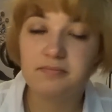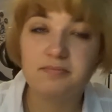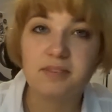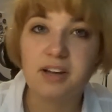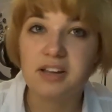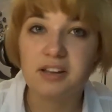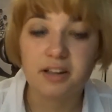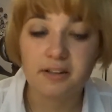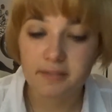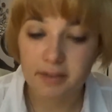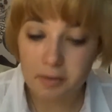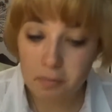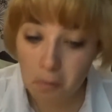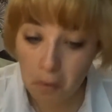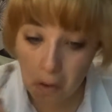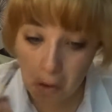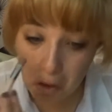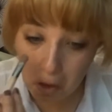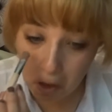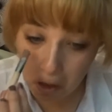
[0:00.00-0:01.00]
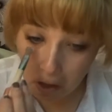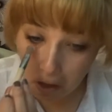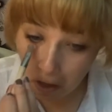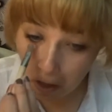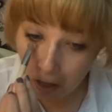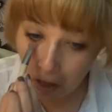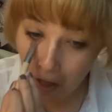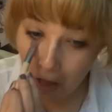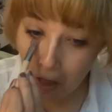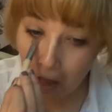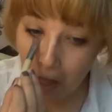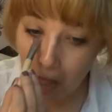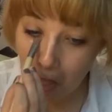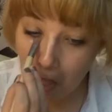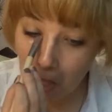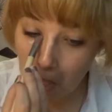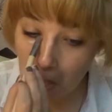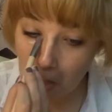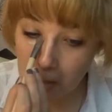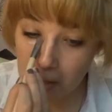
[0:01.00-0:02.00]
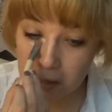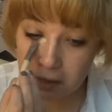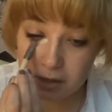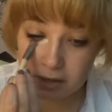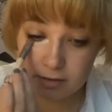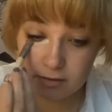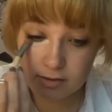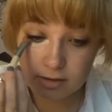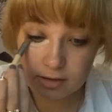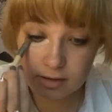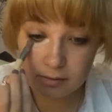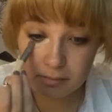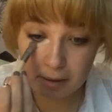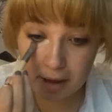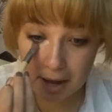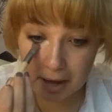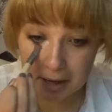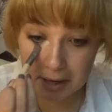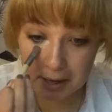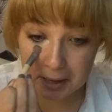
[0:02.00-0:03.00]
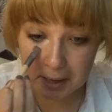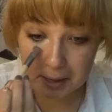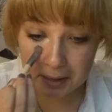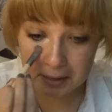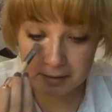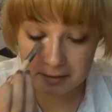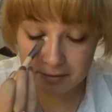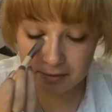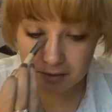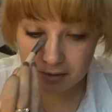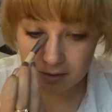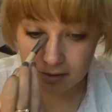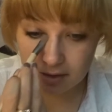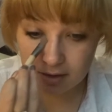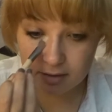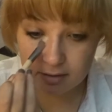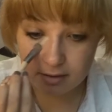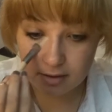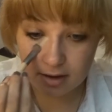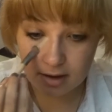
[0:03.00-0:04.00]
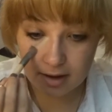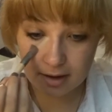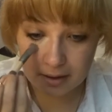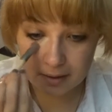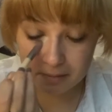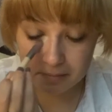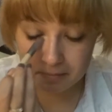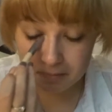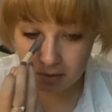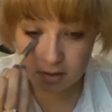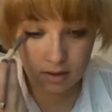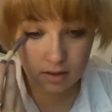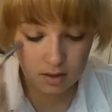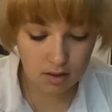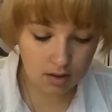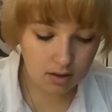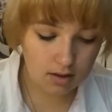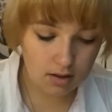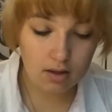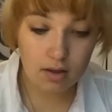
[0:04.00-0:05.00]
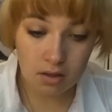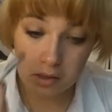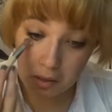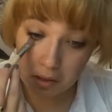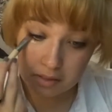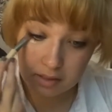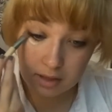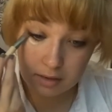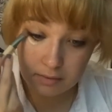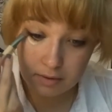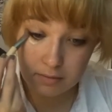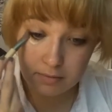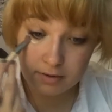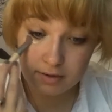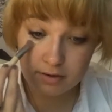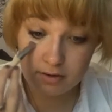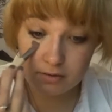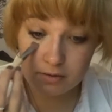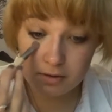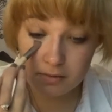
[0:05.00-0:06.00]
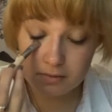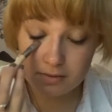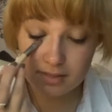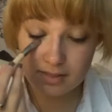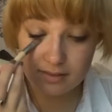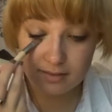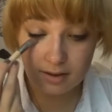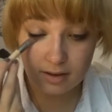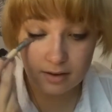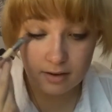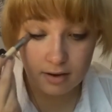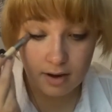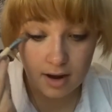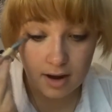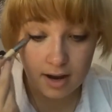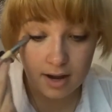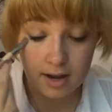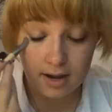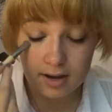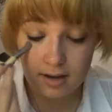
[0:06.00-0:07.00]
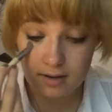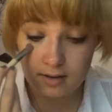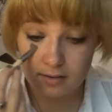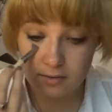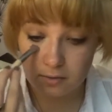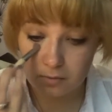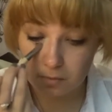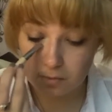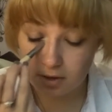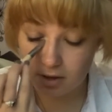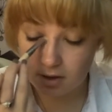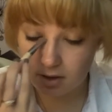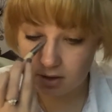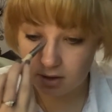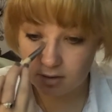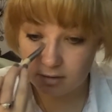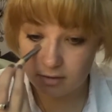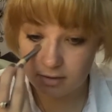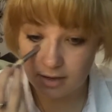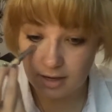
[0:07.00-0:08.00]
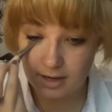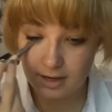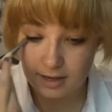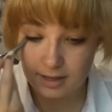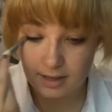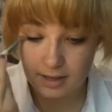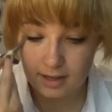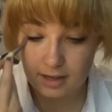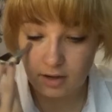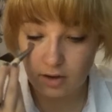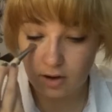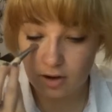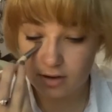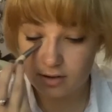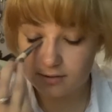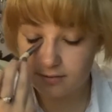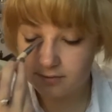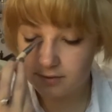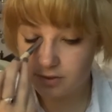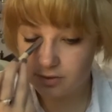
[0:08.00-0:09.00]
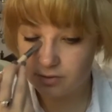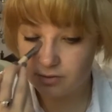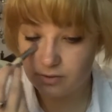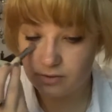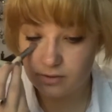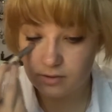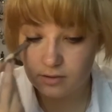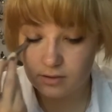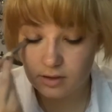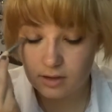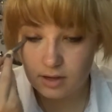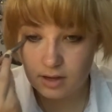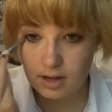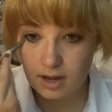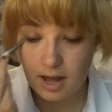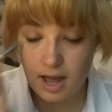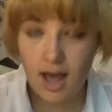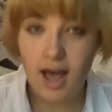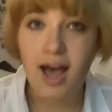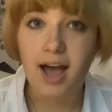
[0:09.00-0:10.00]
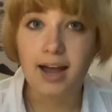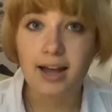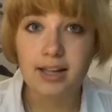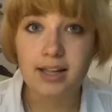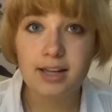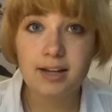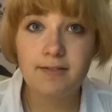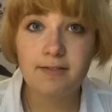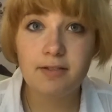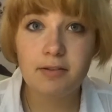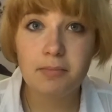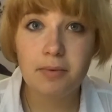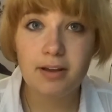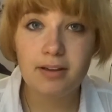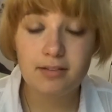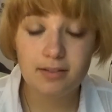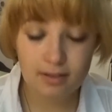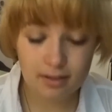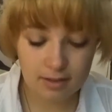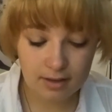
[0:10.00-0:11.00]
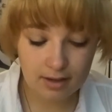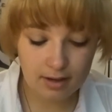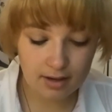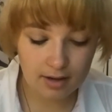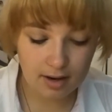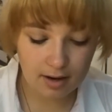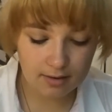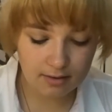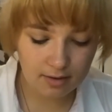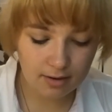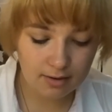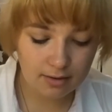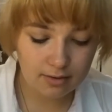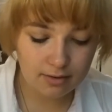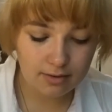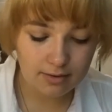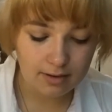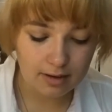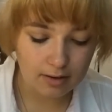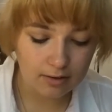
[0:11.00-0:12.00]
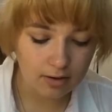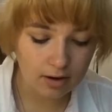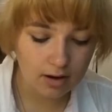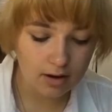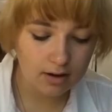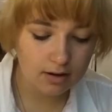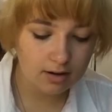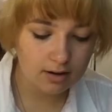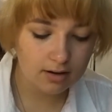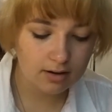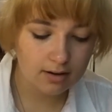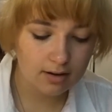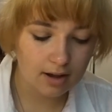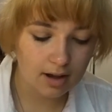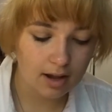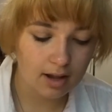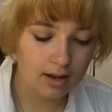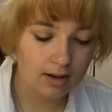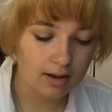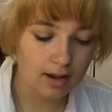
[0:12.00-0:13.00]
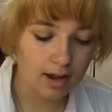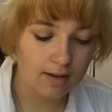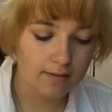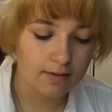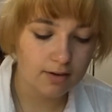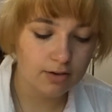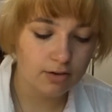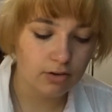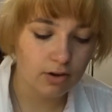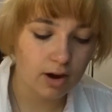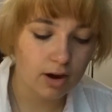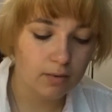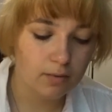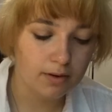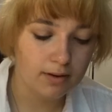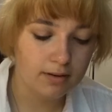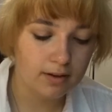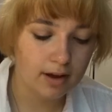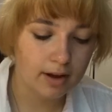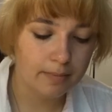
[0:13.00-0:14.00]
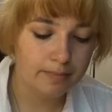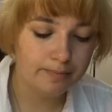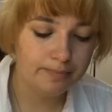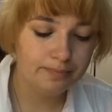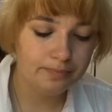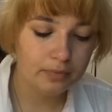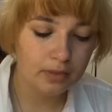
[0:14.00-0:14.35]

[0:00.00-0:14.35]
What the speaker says: I love it. And you're going to gently pat it into your under eye. Now what we're doing with this under eye is we are creating like an artificial eye lift basically. I saw this on TikTok and gave it a try one time.